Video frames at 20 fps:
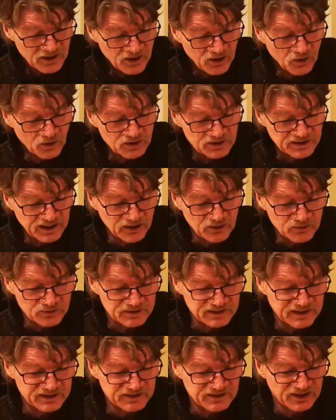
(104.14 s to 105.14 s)
Oh,
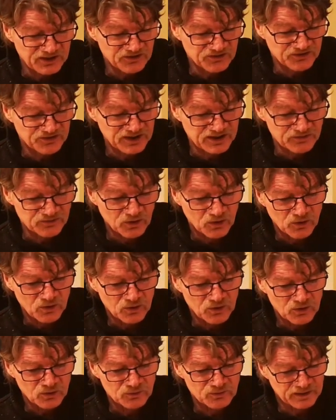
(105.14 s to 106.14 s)
loudly did she
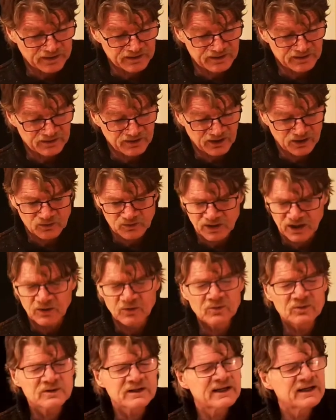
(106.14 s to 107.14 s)
roar and how
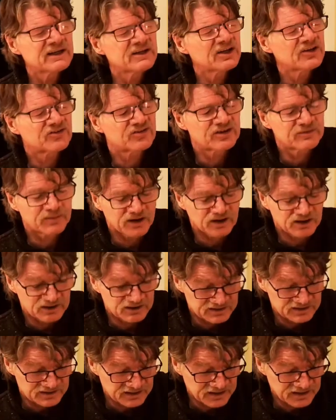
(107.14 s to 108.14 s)
loudly did she
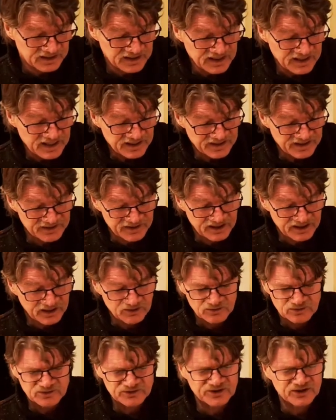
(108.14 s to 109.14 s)
bawl. Yet I
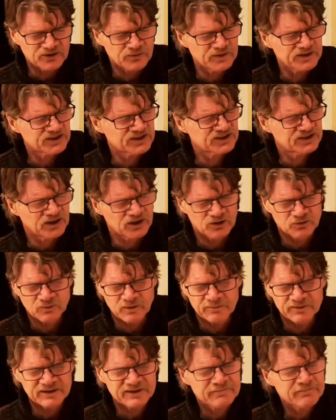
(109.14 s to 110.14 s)
hold your wish, old
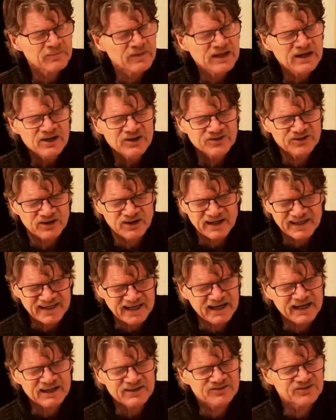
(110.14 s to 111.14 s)
woman, sure I
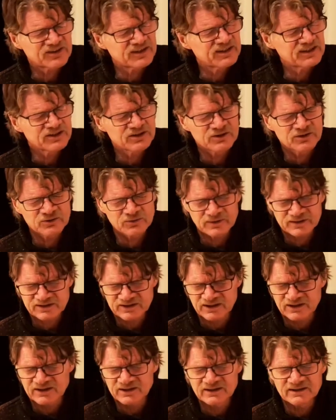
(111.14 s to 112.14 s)
can't see you at
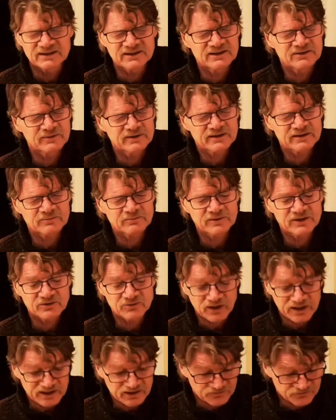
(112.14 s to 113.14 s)
all, with me
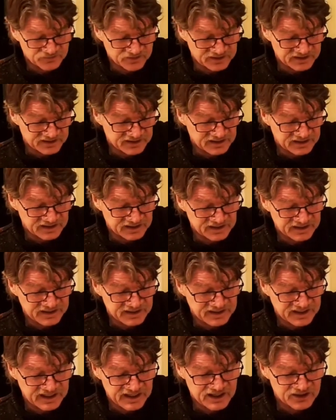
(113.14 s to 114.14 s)
rightful
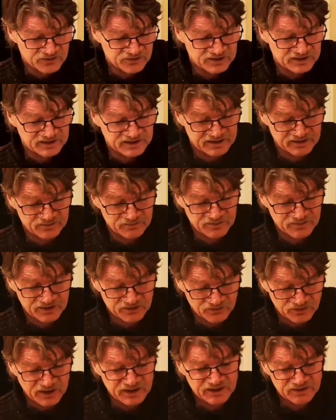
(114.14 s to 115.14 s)
diddly Eira and me
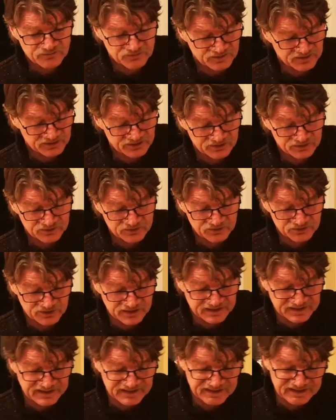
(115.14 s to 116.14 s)
rightful to
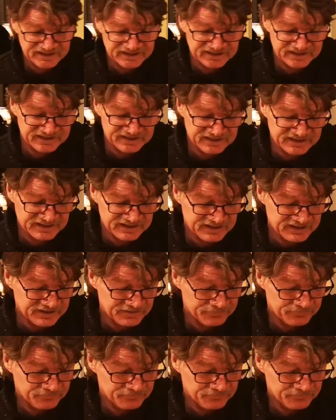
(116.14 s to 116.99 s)
relay.